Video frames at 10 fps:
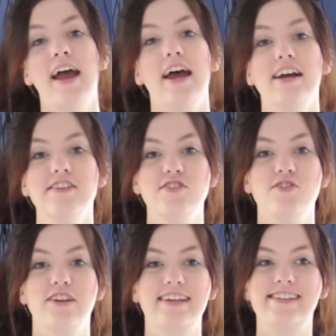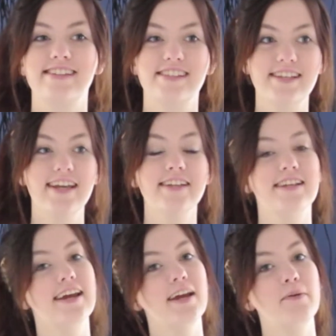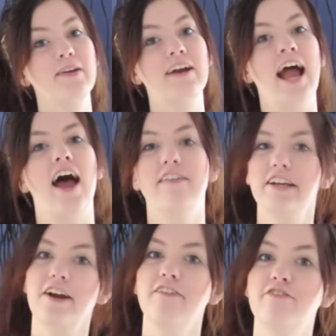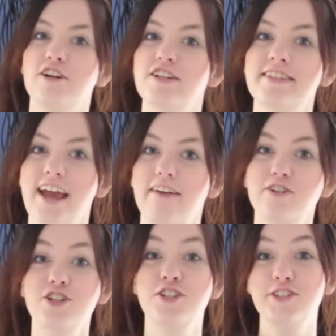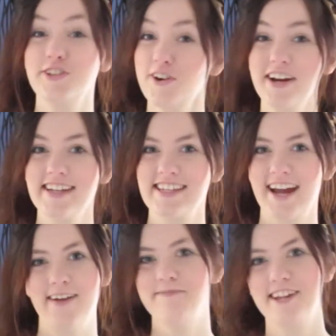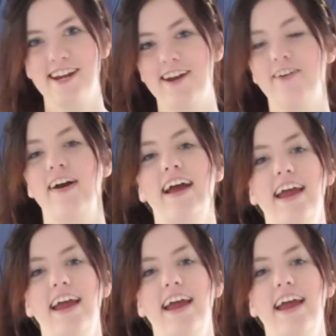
As you can see, today we are having our first ever story time video.